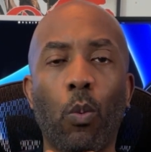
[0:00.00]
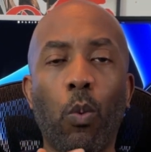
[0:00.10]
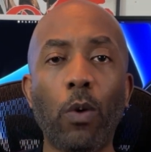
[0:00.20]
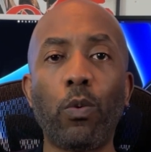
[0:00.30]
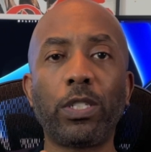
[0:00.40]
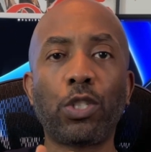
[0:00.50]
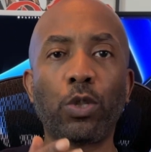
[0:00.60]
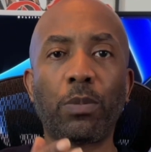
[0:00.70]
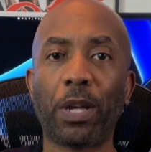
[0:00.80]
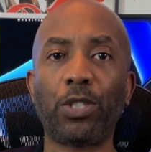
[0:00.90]
What was so
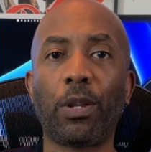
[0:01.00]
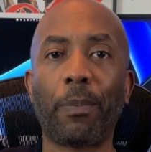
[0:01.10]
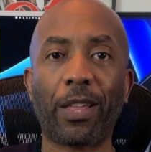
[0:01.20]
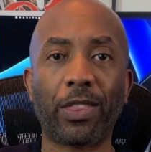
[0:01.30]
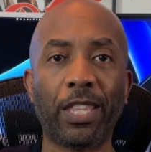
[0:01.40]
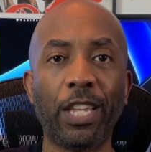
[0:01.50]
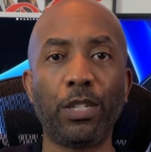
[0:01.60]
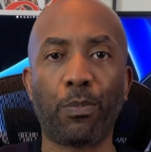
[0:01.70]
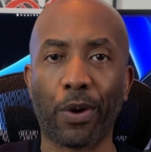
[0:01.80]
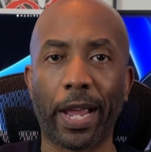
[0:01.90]
special about
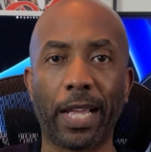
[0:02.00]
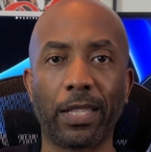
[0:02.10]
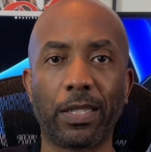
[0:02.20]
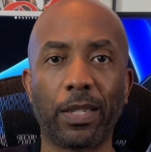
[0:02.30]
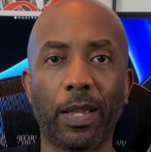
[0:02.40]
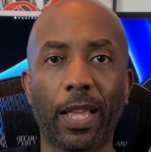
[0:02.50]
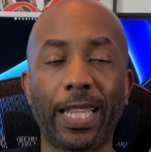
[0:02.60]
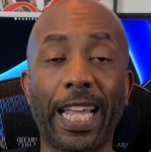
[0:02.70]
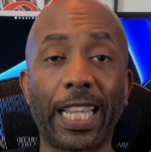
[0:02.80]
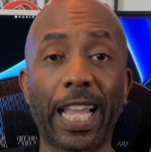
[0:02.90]
these brands
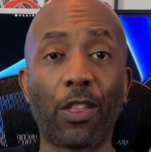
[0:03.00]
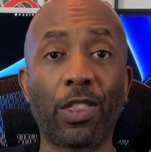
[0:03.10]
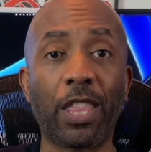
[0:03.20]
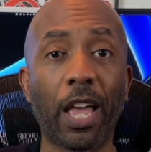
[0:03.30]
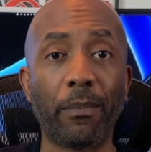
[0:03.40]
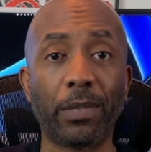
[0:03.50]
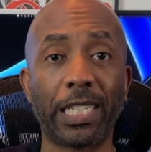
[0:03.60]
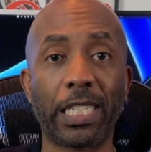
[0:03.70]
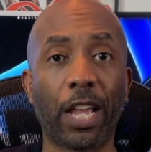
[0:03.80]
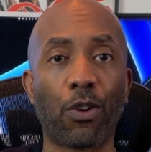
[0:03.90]
that allowed them to
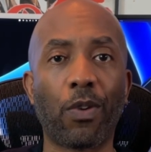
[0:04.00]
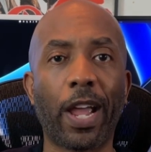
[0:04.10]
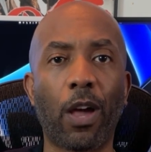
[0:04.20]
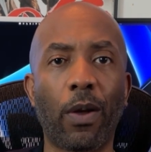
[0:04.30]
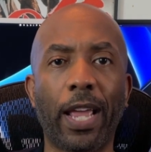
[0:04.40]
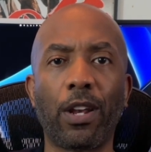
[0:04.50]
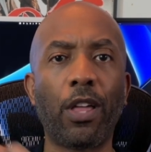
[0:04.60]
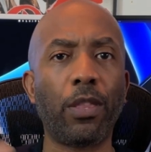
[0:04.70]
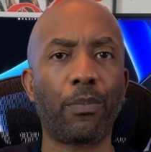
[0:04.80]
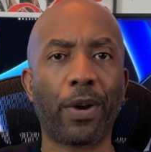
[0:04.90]
stay around, and
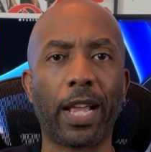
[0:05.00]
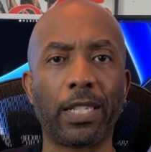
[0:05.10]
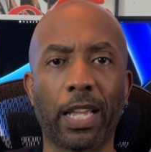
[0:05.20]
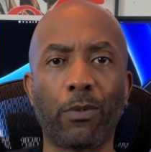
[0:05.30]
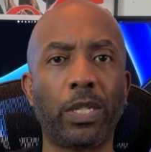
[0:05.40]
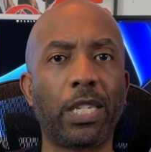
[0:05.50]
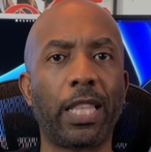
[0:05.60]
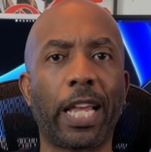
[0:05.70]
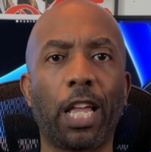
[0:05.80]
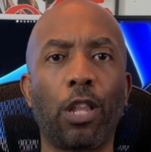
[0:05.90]
other brands, like we said,
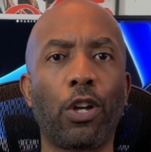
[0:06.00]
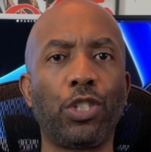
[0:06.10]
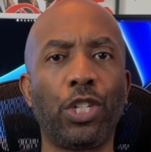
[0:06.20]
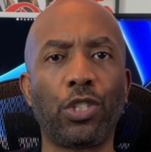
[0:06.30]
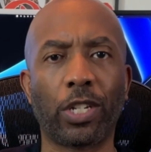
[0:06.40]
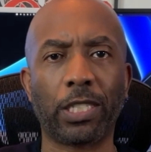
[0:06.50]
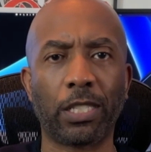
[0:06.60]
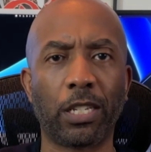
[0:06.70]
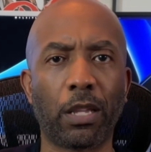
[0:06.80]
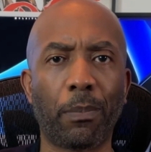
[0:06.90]
like LRG starts to
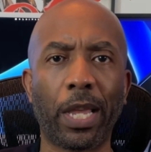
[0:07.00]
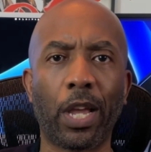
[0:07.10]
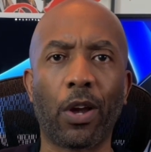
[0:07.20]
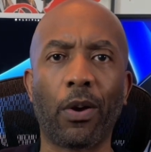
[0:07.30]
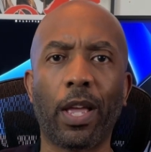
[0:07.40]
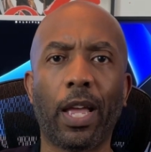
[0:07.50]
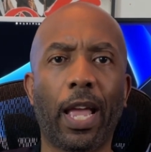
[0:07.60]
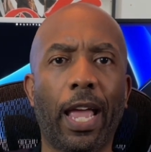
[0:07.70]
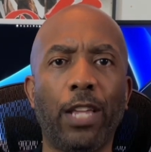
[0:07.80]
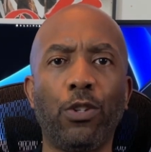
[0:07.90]
disappear
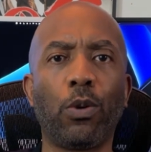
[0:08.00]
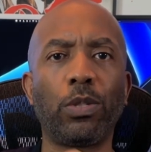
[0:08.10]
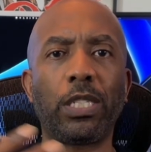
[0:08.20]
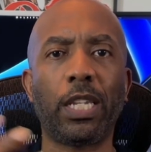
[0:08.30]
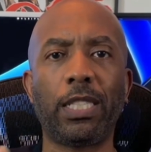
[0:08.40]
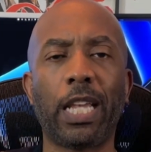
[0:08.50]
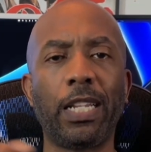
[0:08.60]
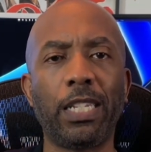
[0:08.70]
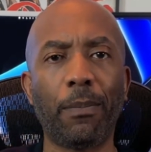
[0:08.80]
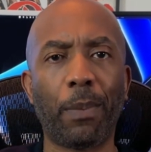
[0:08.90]
and you don't see
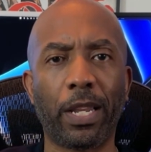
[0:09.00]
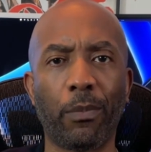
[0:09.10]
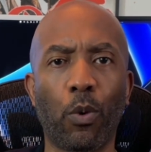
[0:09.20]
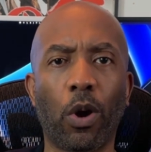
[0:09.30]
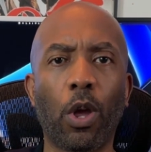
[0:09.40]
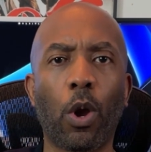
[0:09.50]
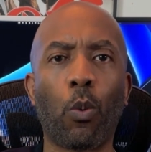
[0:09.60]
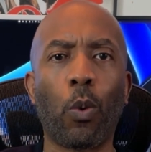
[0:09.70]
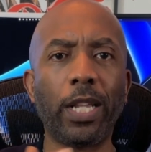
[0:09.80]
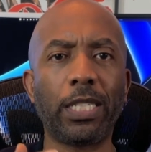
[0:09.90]
10 Deep anymore?
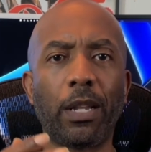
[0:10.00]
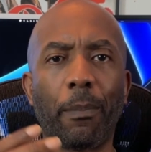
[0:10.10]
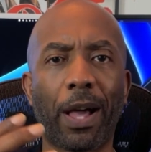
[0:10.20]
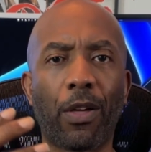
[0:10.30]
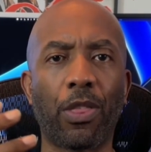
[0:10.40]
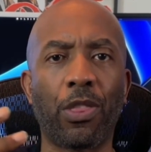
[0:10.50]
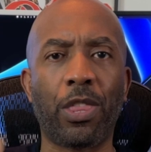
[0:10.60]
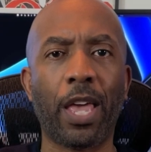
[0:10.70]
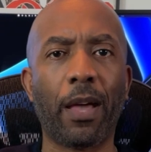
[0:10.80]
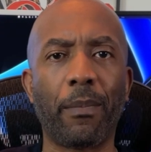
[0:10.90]
What is it about
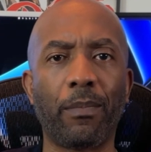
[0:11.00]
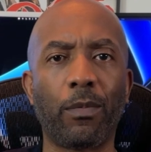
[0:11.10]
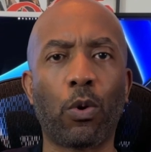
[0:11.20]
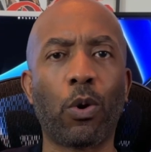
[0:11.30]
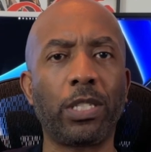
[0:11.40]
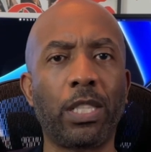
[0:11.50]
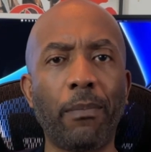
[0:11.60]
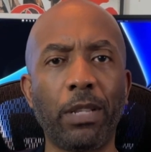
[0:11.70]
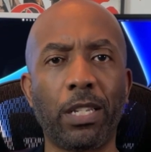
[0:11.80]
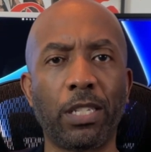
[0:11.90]
them caused
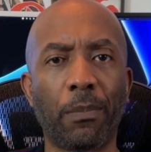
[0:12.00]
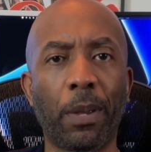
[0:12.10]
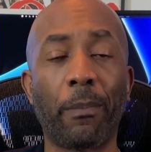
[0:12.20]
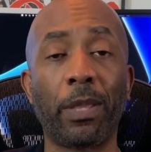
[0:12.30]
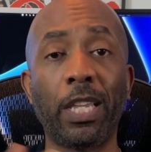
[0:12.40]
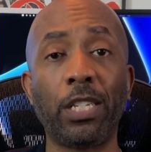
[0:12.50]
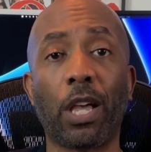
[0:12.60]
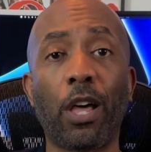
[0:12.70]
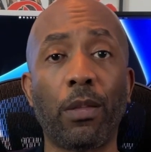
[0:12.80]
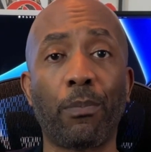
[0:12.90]
them to disappear, but these
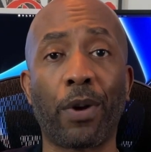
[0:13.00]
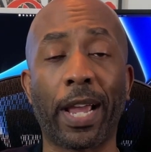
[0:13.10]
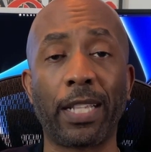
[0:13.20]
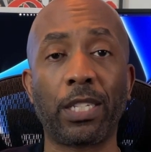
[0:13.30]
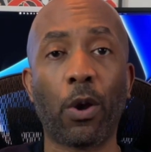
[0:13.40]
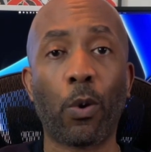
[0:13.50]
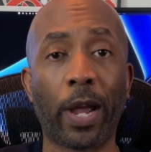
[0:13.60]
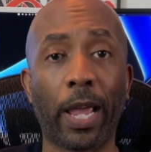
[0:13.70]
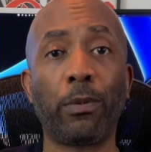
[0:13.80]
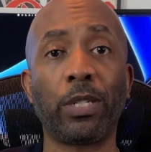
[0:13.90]
other brands were
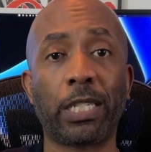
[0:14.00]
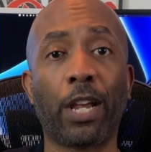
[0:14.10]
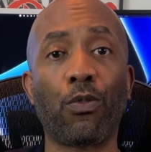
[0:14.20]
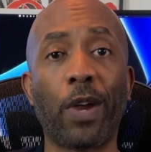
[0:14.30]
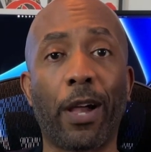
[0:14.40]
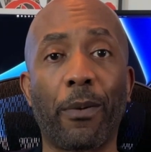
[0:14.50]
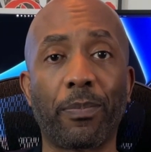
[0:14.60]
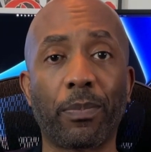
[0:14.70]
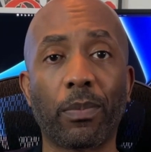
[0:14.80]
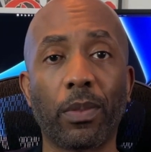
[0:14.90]
able to stay around?
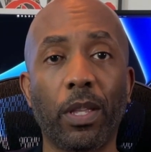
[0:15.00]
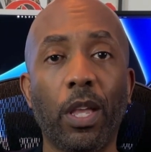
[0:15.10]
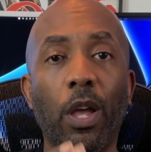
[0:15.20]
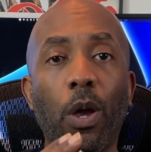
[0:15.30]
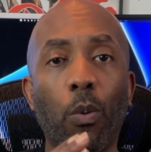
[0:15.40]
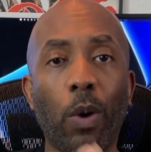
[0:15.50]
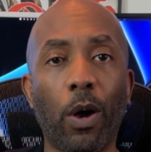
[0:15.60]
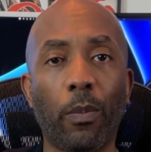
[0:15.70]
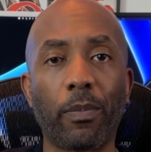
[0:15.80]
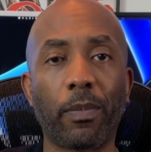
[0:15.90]

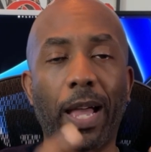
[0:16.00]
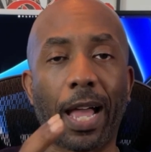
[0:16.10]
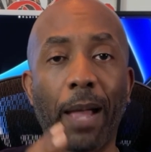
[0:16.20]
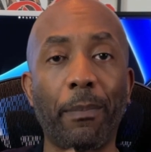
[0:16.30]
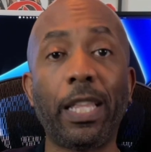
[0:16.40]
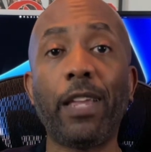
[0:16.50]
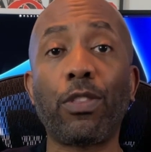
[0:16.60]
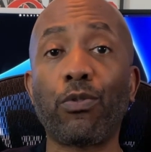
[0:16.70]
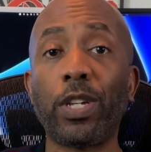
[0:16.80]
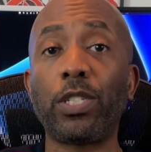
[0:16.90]
Well, I believe
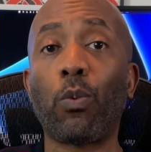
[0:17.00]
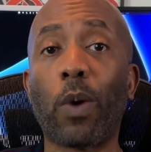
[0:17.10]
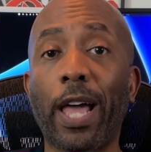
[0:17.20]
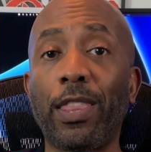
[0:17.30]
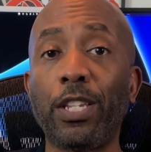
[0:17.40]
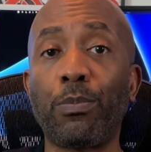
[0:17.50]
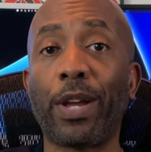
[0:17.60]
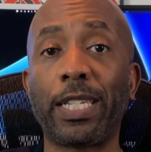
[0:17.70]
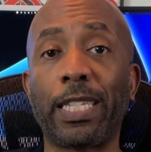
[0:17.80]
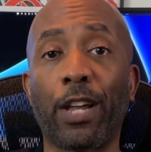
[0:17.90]
the reason why these
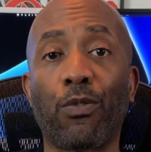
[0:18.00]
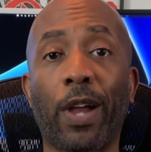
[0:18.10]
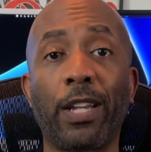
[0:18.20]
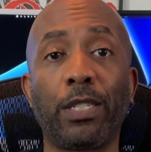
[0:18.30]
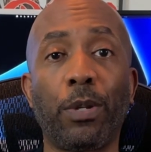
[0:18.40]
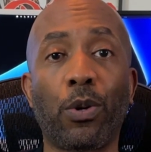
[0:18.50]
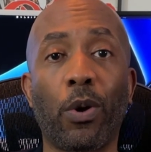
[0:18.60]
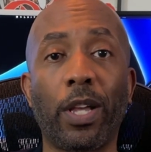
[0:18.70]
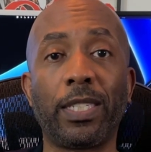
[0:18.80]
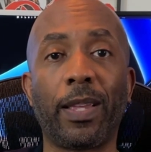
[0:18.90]
brands stay around is
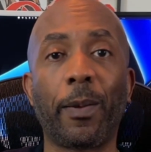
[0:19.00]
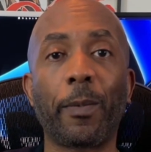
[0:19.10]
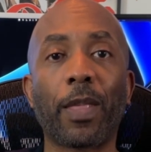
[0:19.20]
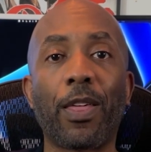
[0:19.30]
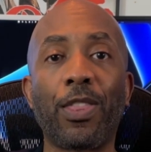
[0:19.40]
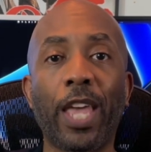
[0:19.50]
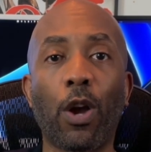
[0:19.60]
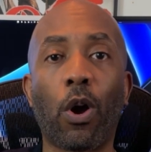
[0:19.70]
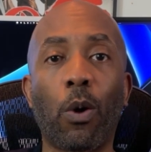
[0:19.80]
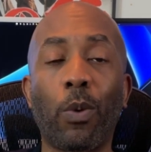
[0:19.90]
because they
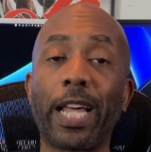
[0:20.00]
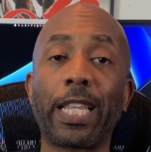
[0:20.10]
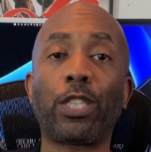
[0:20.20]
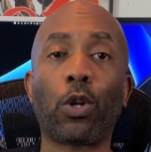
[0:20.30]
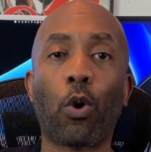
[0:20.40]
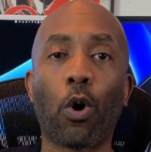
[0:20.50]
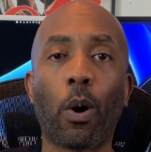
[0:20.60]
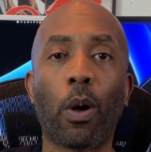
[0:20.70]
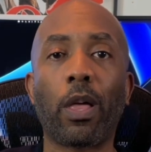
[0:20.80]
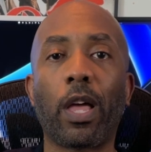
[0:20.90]
are what I like to
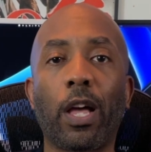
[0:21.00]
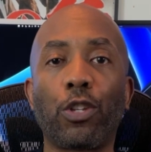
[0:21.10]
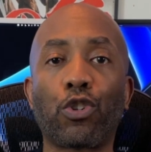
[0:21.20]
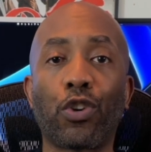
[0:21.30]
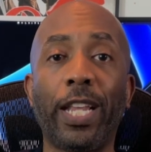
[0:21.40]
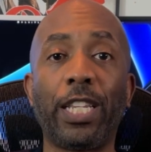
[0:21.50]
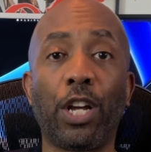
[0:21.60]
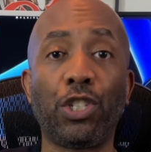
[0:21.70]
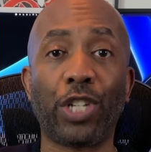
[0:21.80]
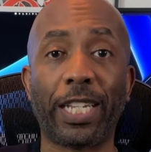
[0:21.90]
call trend
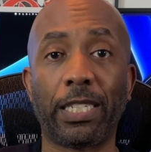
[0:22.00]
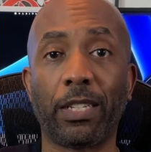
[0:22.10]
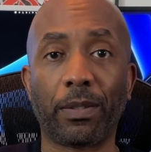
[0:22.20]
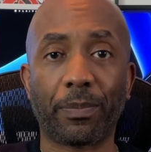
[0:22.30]
adjacent.